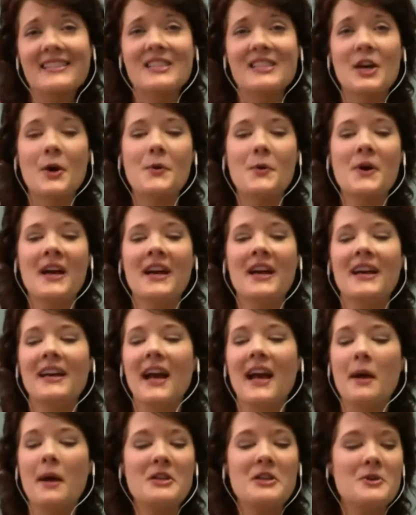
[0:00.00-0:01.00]
And so,
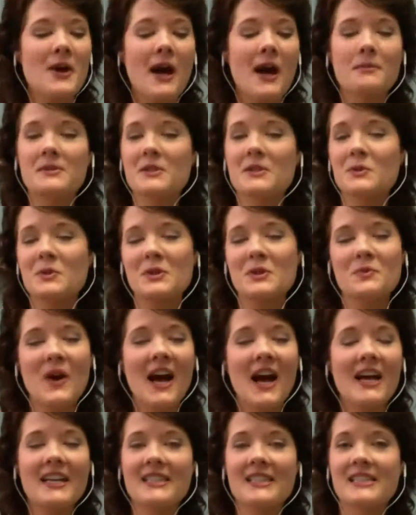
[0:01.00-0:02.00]
I mean, you're absolutely
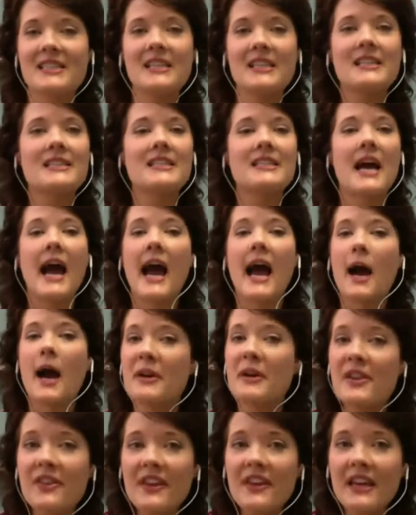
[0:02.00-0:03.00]
right. It's a
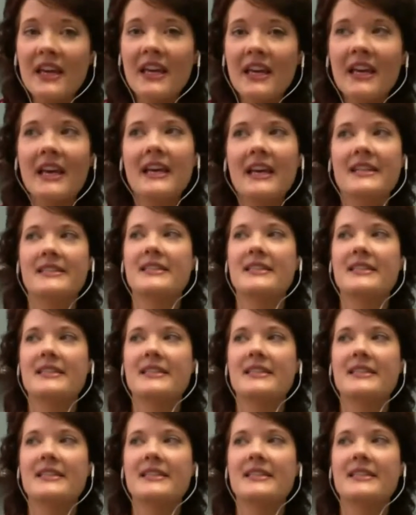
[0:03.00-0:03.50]
habit thing.